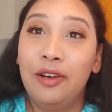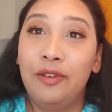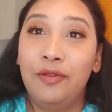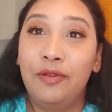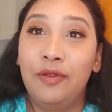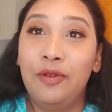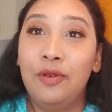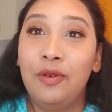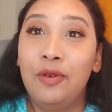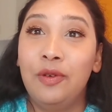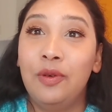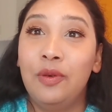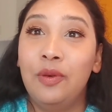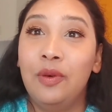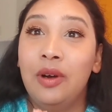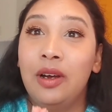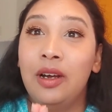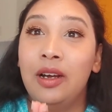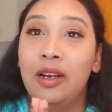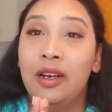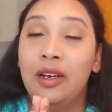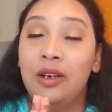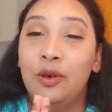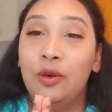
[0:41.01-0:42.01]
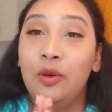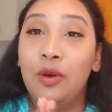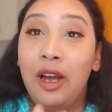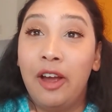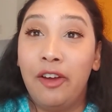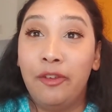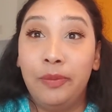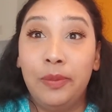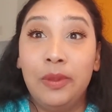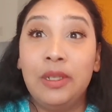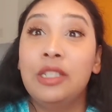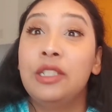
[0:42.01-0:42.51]
who
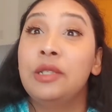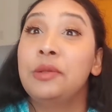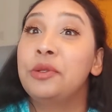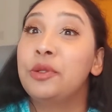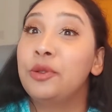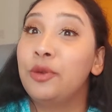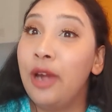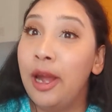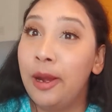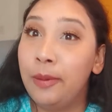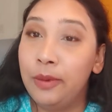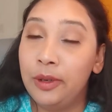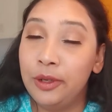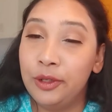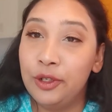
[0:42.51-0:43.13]
have been subscribing